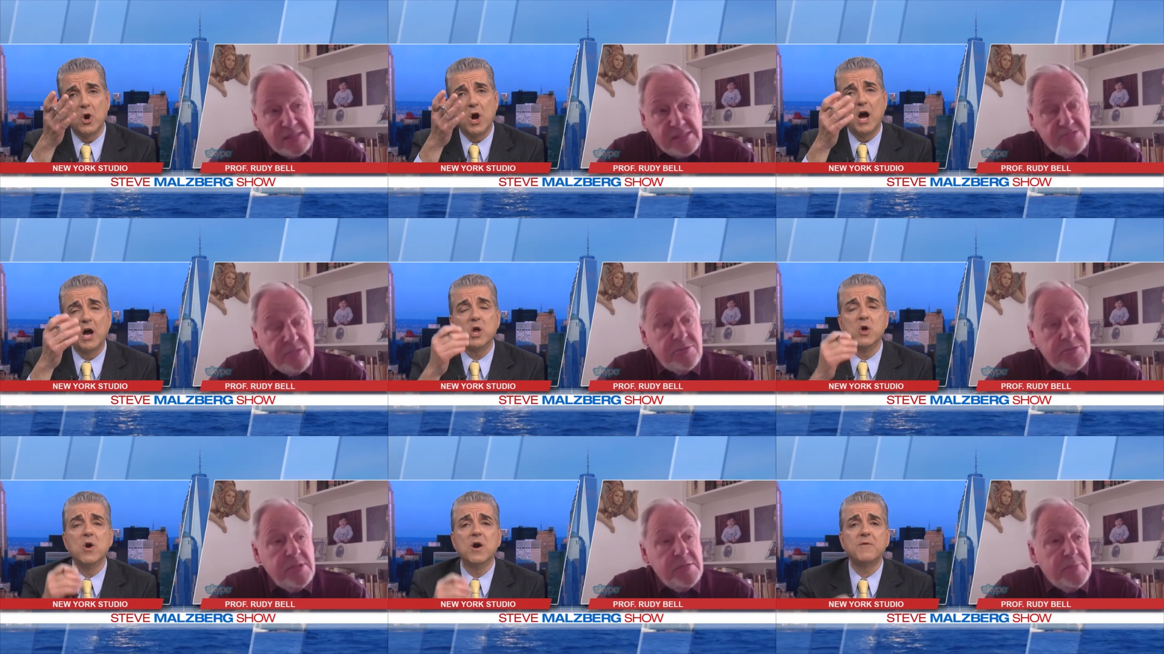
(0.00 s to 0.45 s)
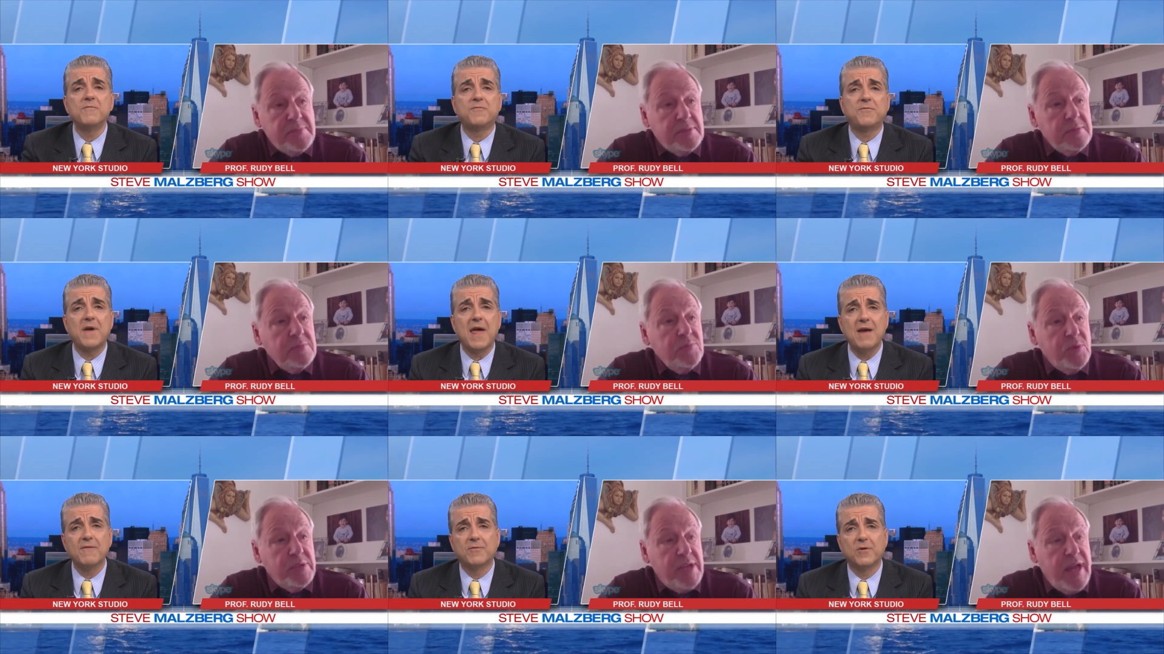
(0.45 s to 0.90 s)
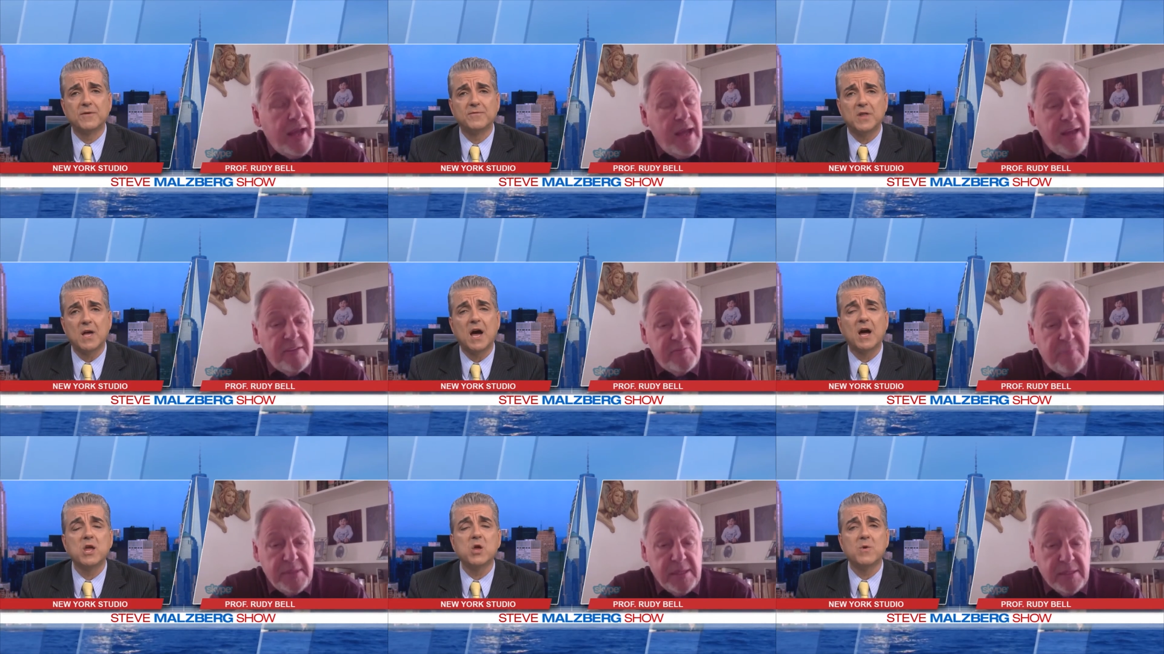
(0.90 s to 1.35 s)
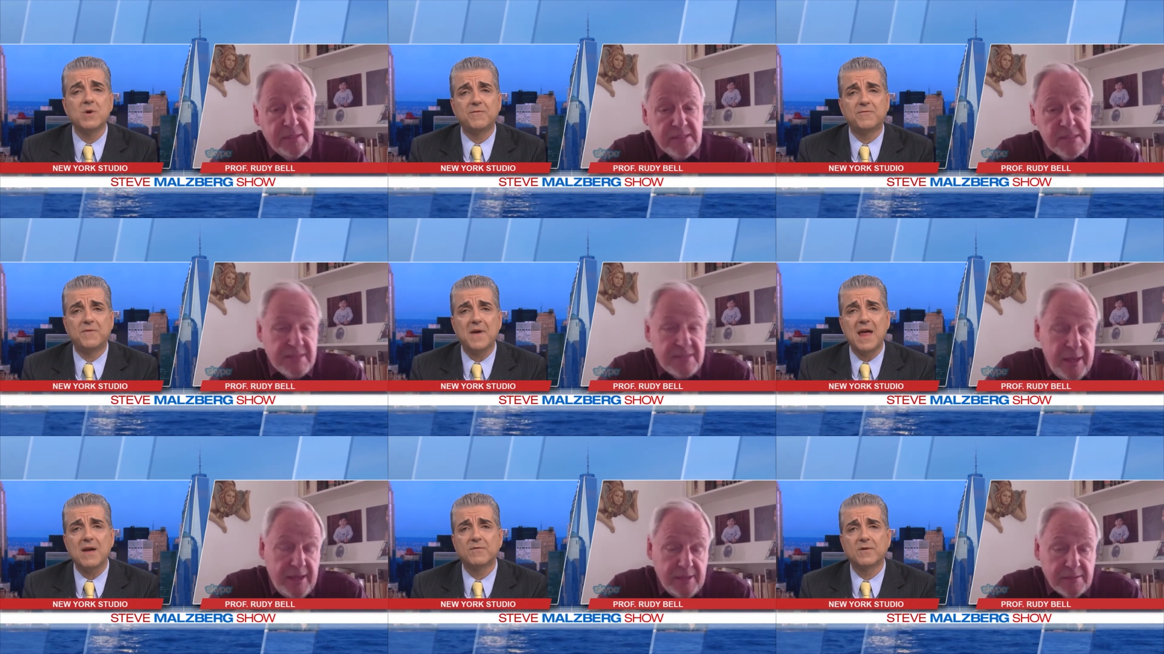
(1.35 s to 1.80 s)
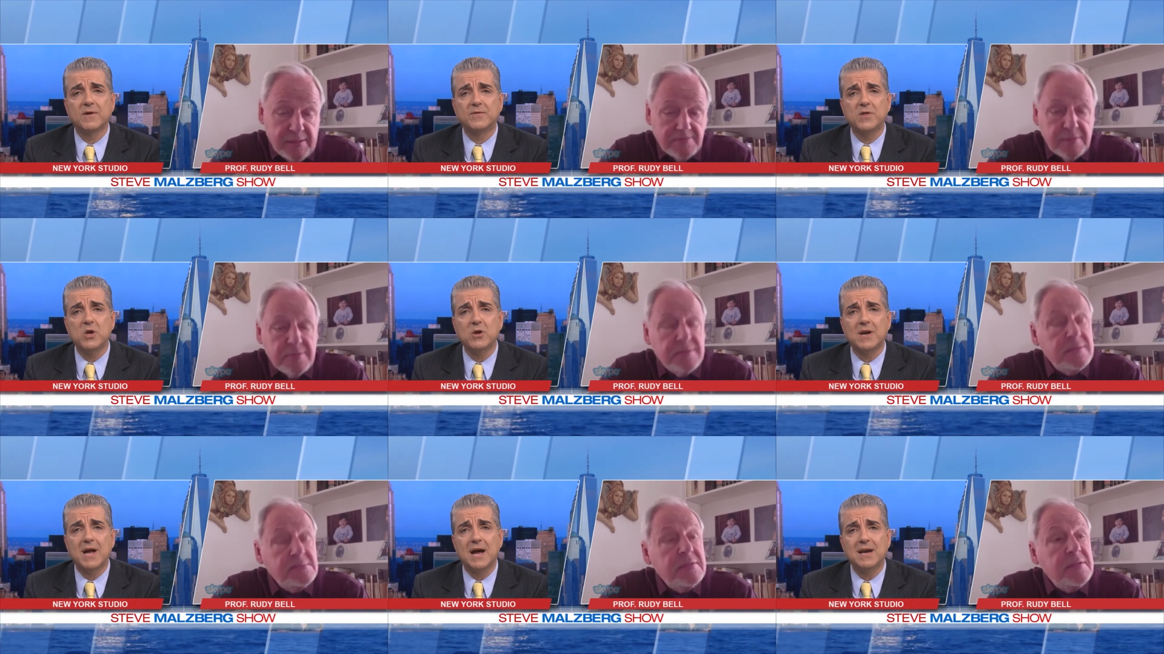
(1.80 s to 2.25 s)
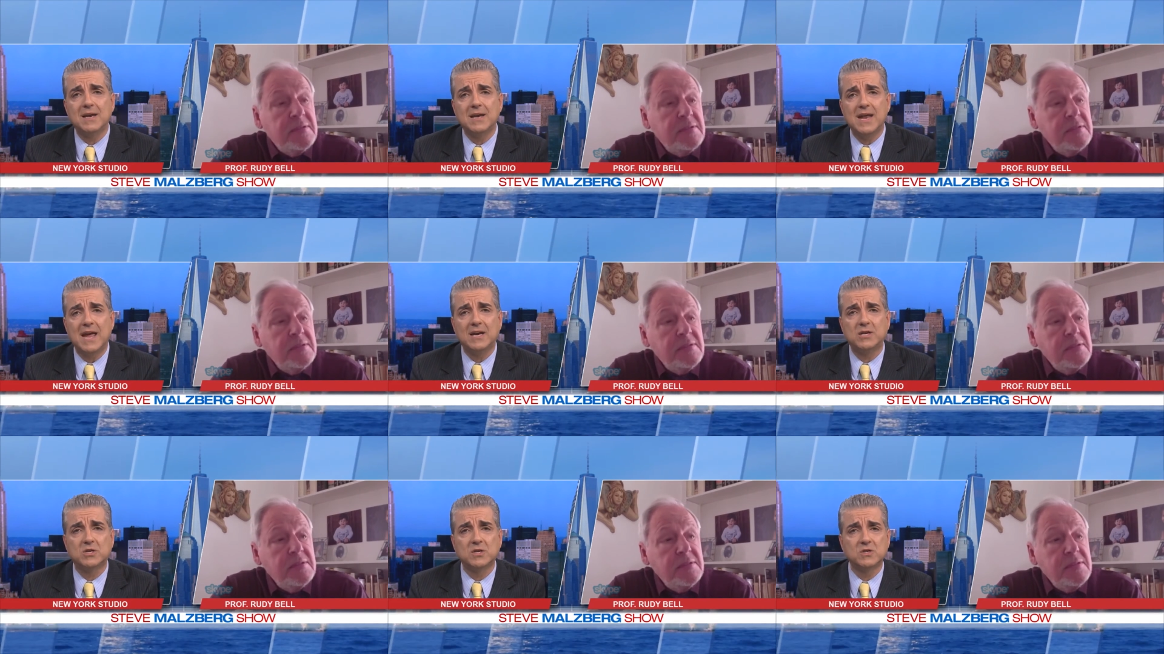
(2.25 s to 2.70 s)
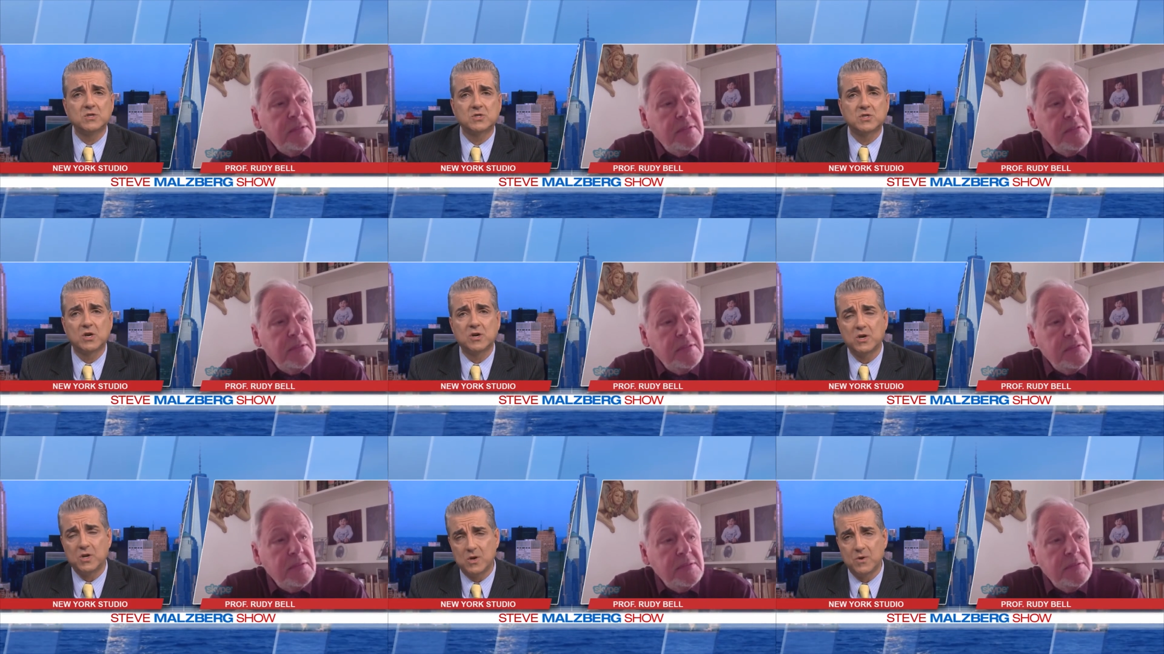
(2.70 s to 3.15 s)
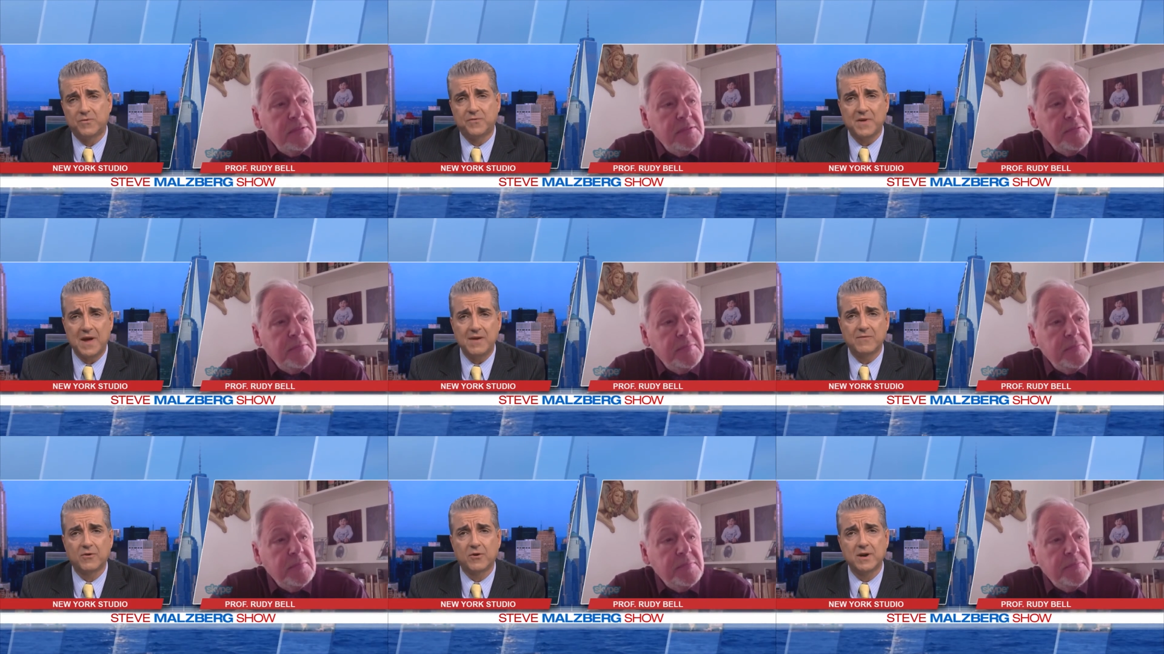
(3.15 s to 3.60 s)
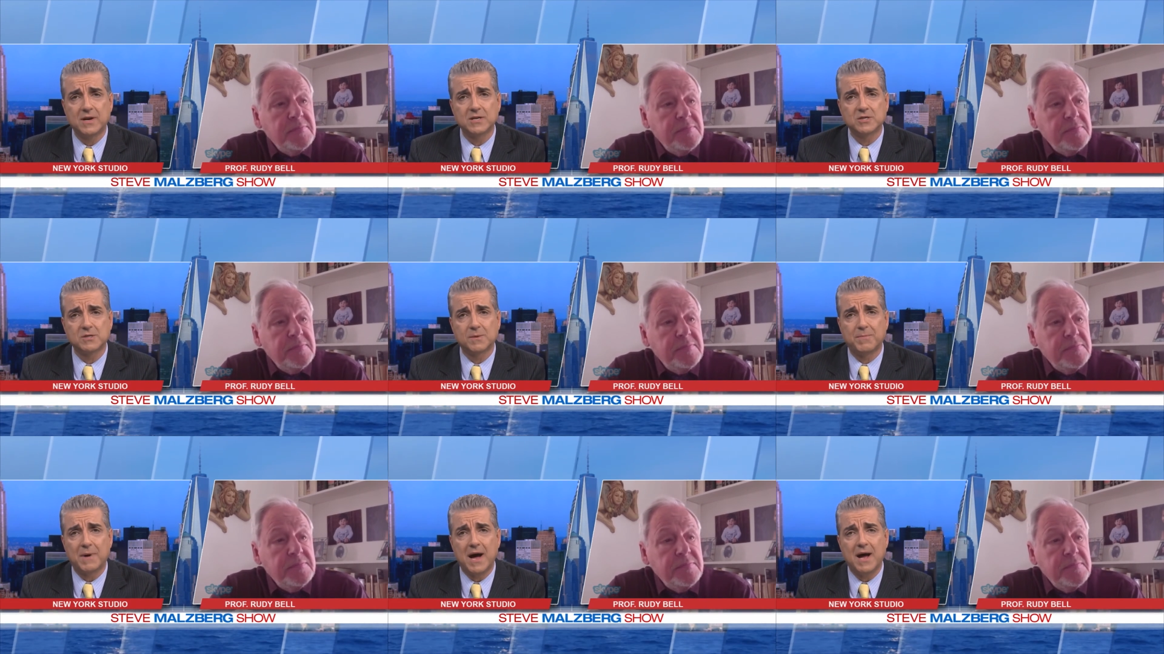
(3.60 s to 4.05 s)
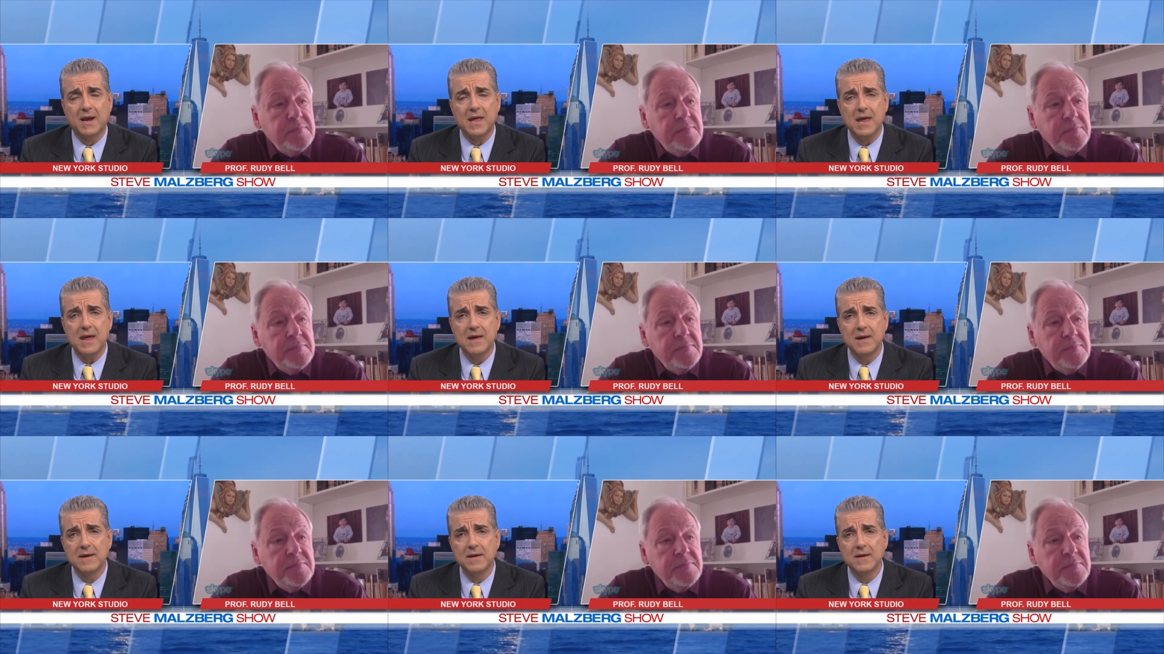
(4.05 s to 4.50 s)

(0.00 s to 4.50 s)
Speaker 1: are you in favor? Of the, are you in favor of the United Nations, sir? Do you favor it as a body?